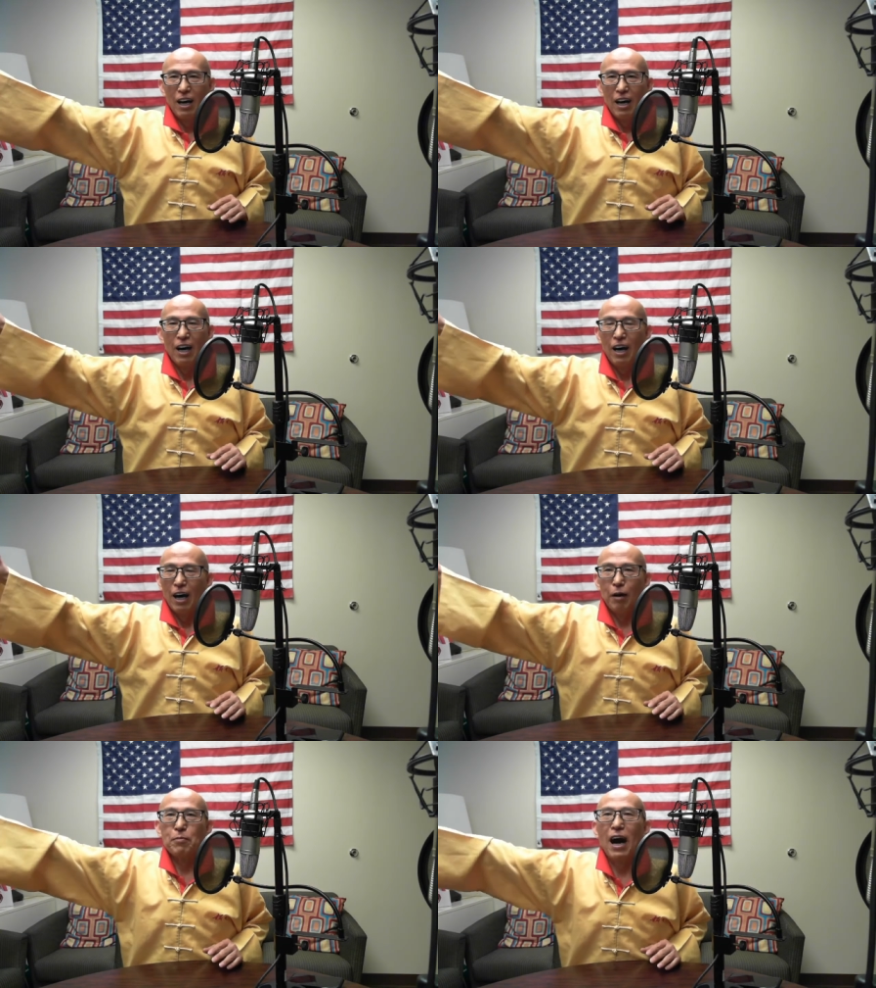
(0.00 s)
I'm
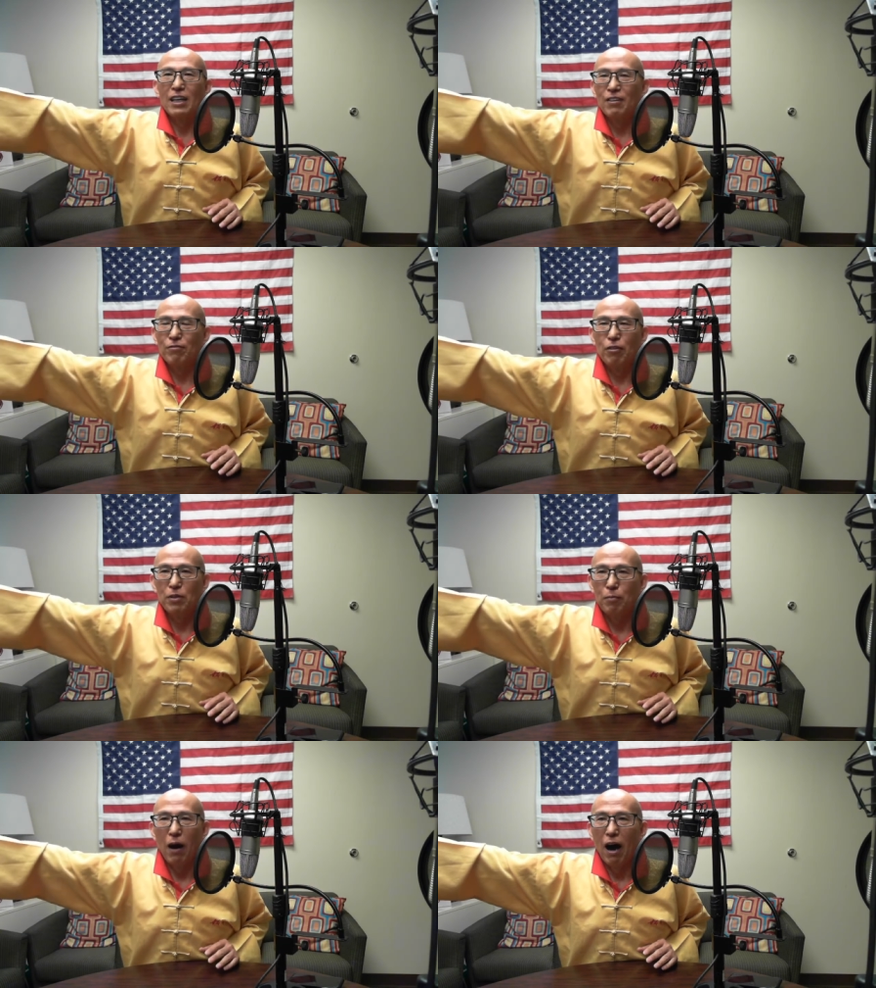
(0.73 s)
departing from
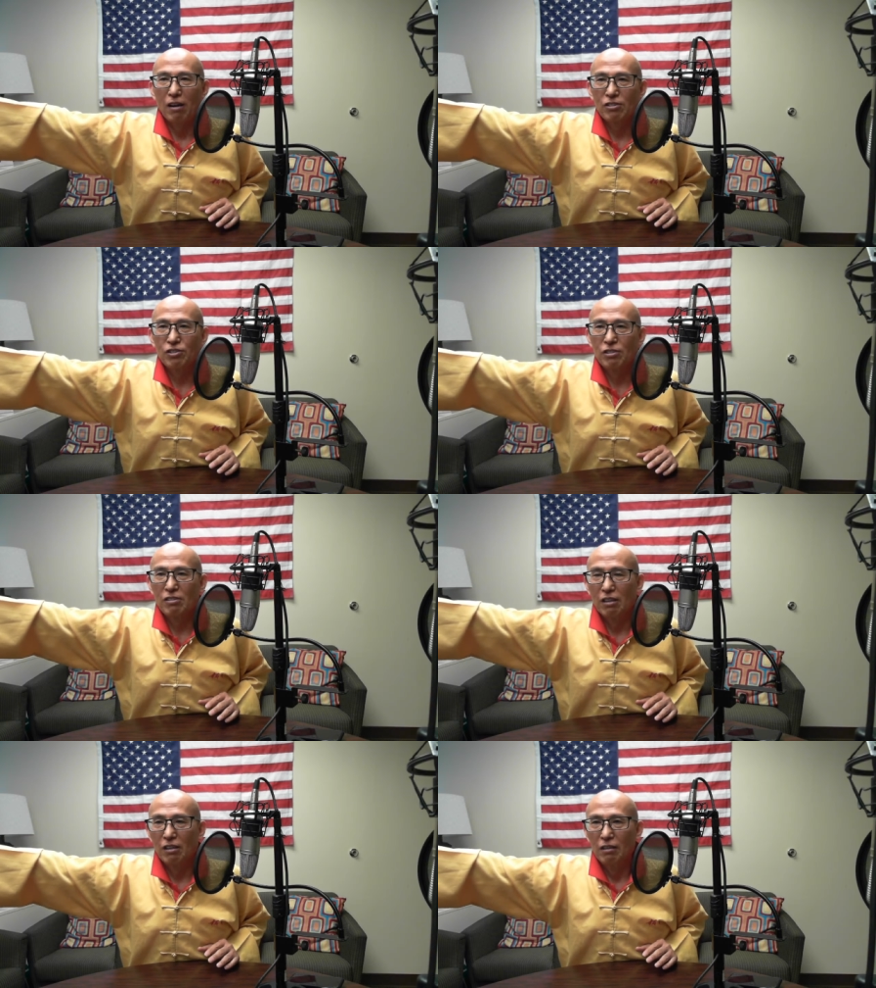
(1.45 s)
the
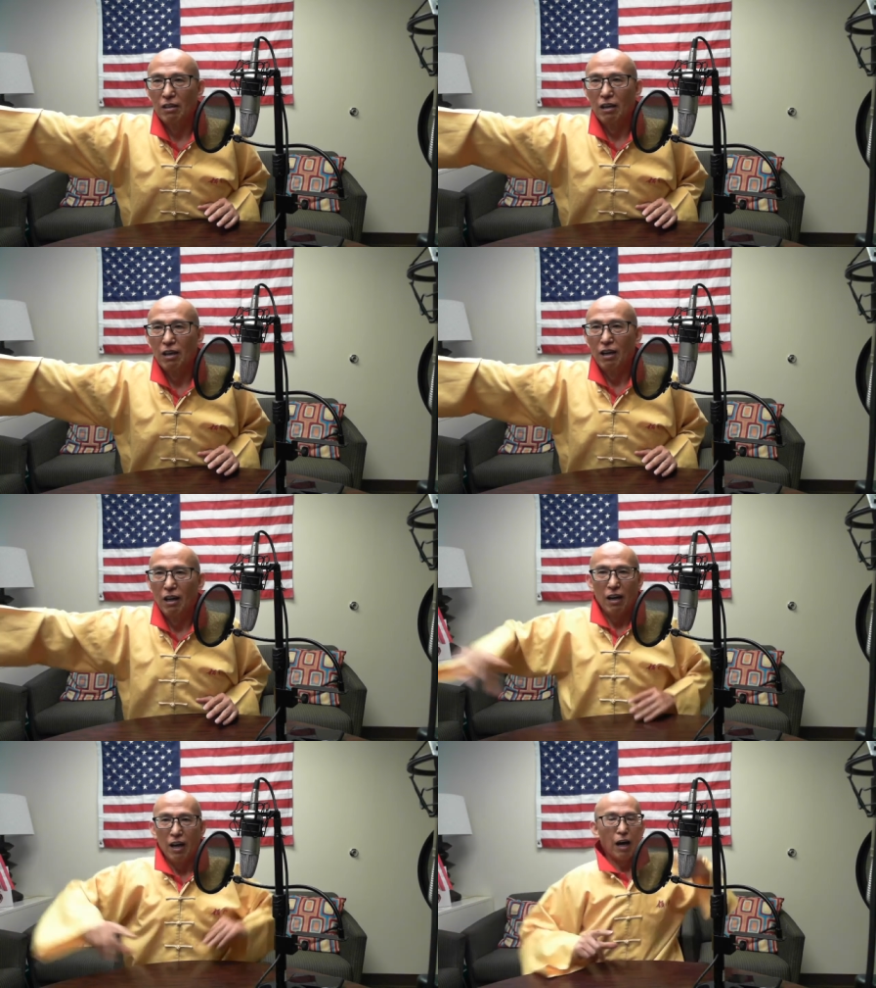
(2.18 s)
past.
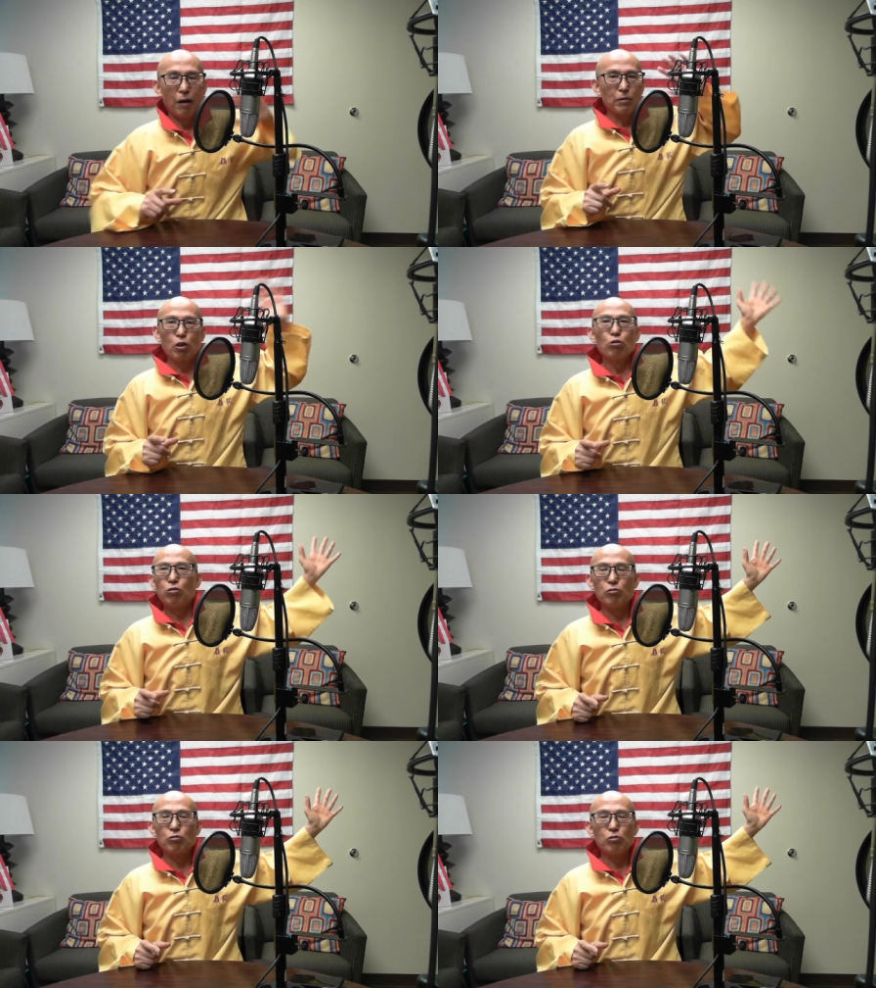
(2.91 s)
I'm
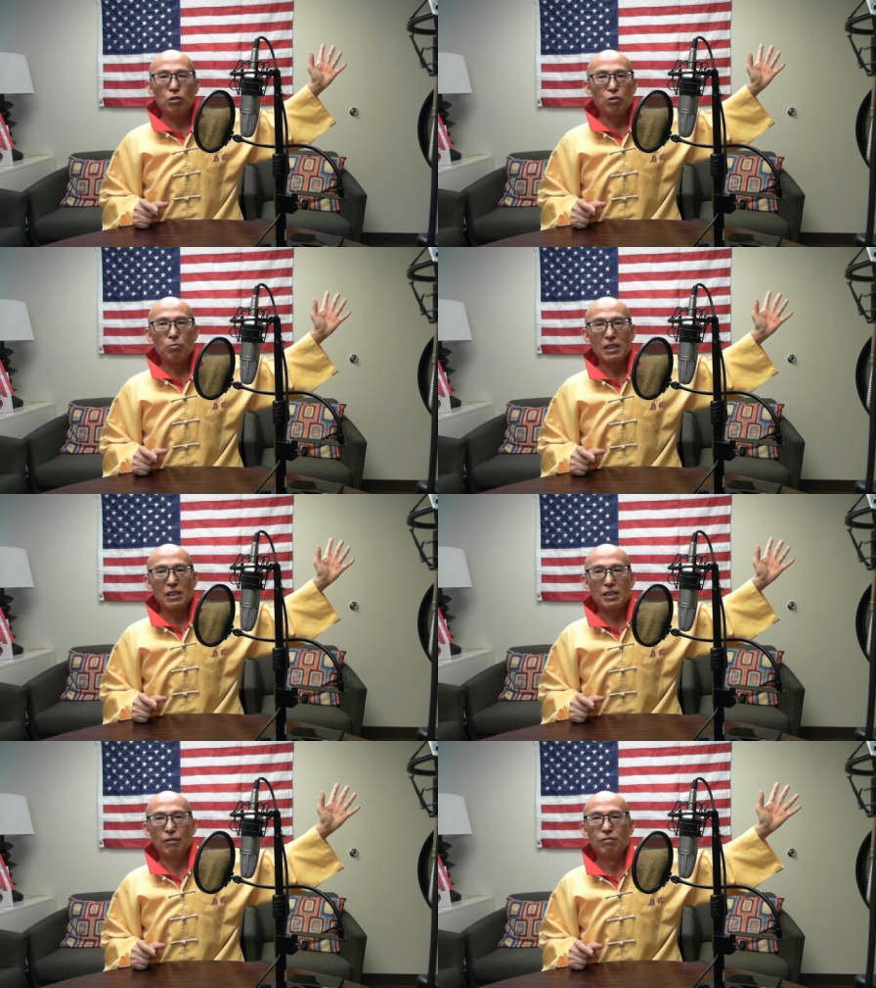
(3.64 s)
totally renew
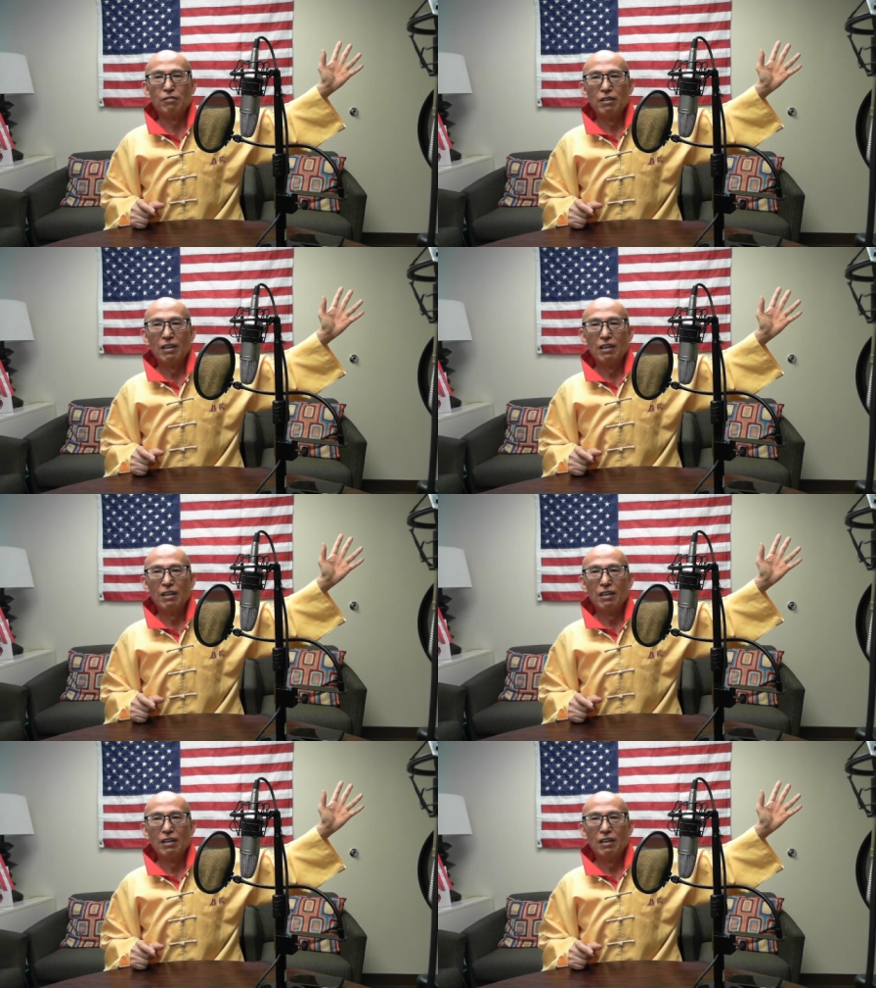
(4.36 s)
myself.